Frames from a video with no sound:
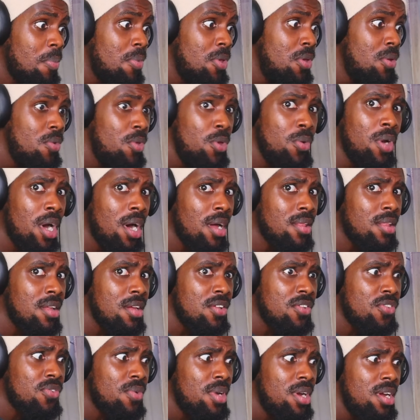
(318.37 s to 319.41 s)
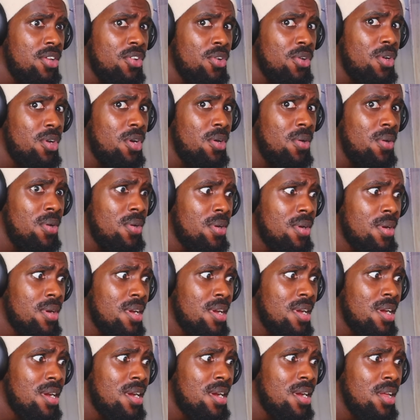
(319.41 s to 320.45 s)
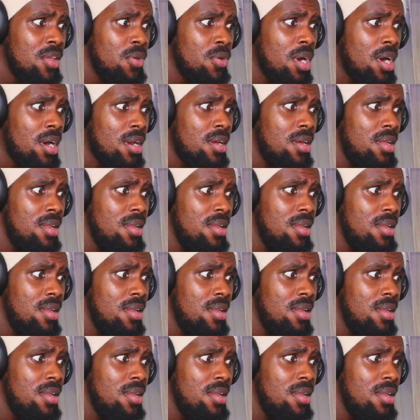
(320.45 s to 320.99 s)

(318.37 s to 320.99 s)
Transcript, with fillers: You got this, right, Todo? You got it.